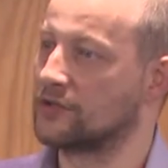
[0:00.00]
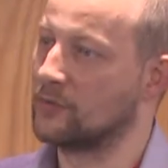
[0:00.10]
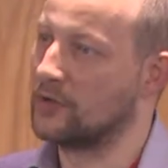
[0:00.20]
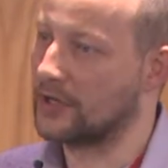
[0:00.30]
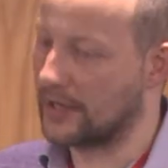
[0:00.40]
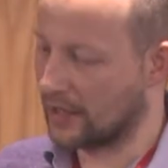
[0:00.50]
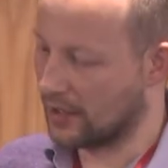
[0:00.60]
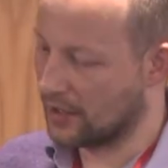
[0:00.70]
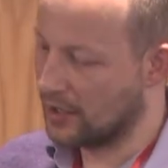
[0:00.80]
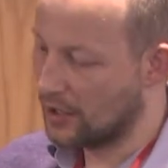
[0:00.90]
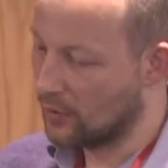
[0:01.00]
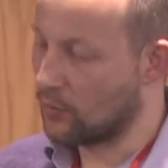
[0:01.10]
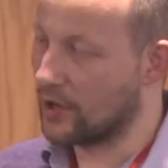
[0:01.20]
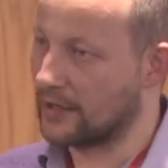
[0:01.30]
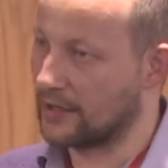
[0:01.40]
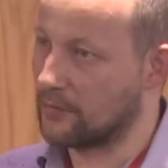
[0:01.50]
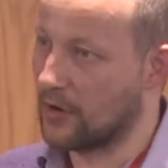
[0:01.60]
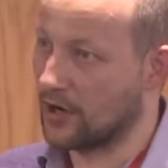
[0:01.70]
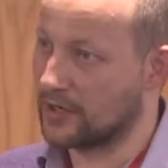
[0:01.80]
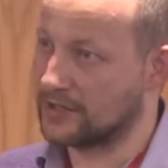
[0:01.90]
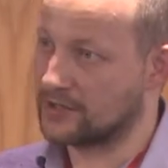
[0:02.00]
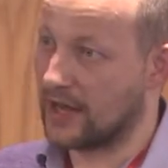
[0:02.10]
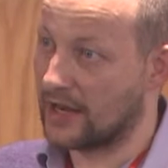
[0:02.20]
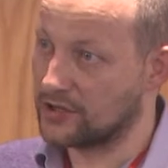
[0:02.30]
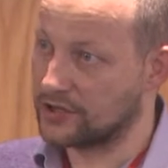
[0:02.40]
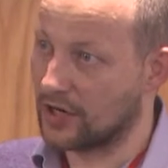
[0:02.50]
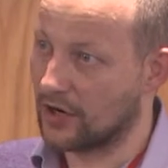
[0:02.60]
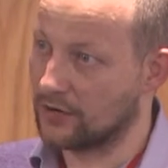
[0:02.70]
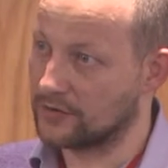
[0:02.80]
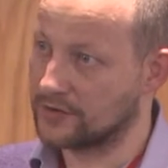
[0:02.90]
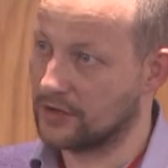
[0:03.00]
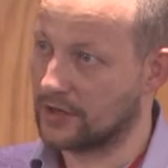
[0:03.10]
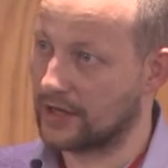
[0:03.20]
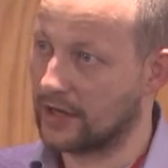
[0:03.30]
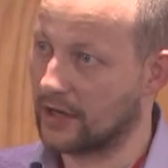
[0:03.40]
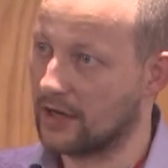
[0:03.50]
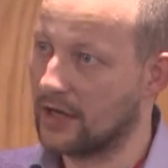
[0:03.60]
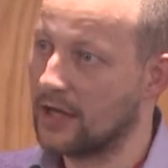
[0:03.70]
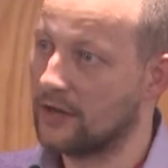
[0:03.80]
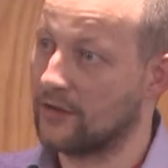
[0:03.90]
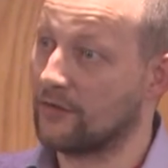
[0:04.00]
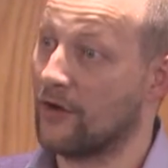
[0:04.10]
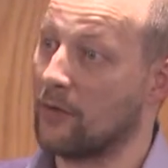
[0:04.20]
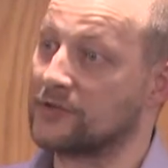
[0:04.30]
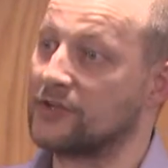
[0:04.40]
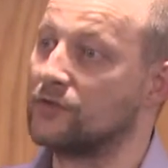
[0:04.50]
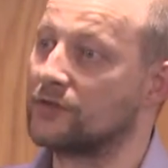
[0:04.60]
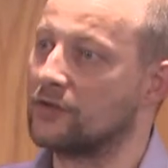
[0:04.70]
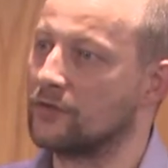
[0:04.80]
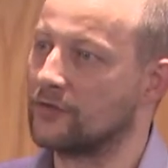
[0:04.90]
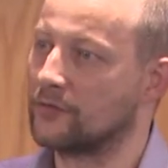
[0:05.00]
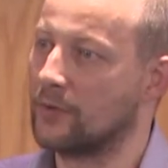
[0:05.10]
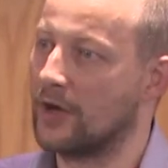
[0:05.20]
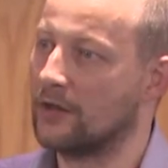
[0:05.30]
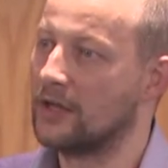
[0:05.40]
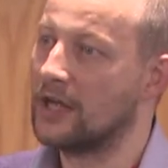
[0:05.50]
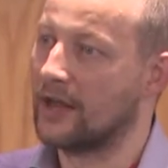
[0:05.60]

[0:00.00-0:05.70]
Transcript: So we're looking at widening the markets to NGOs, to looking at the pharmaceuticals as well,